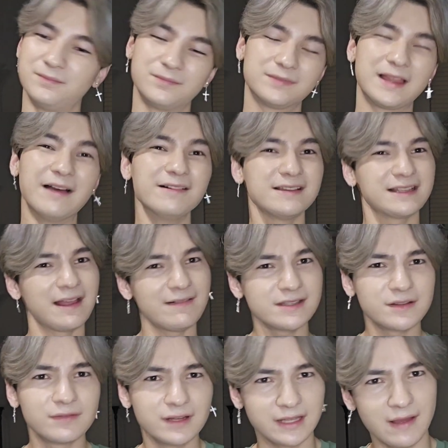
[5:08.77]

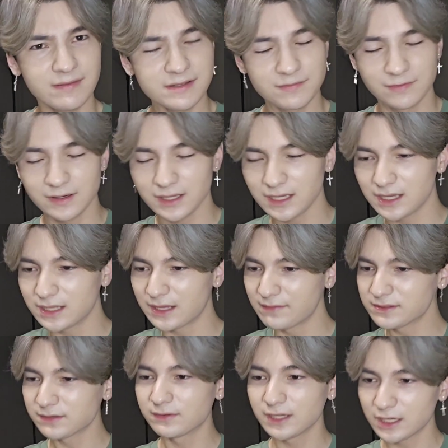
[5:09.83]
That
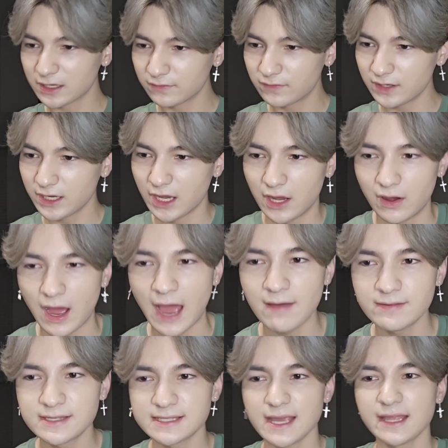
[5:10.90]
was a really good video. I
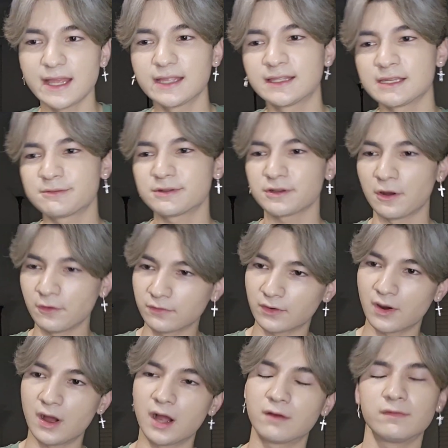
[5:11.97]
would say that this was
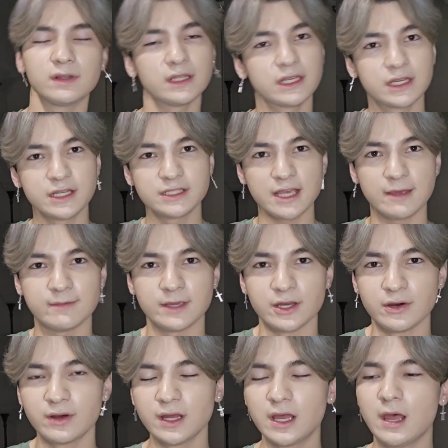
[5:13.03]
overall a really good
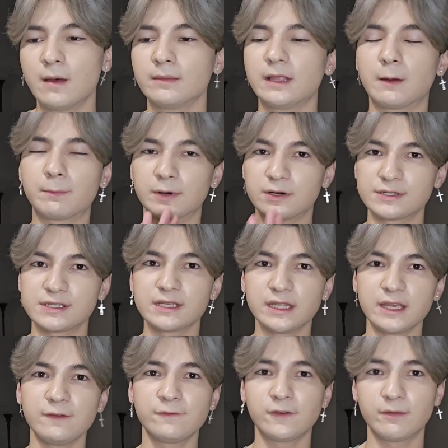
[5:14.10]
debut. Now,
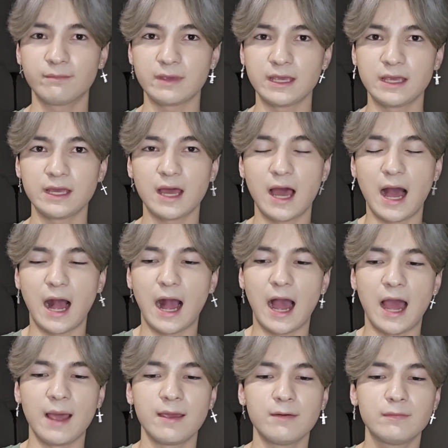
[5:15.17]
personally, for me,
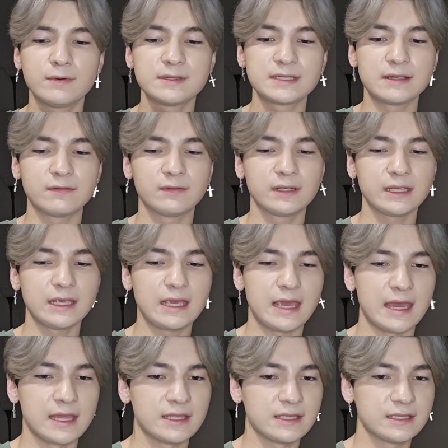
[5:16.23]
I wasn't
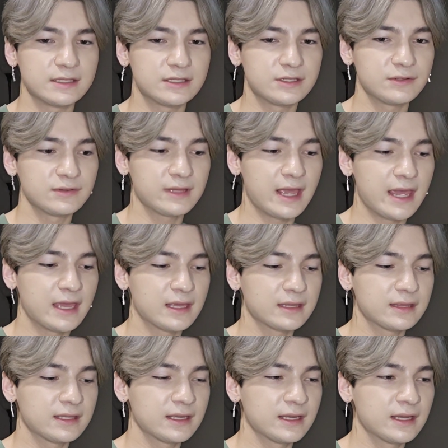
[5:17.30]
really into
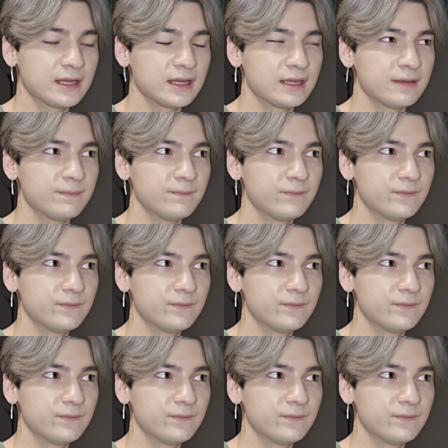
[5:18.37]
like the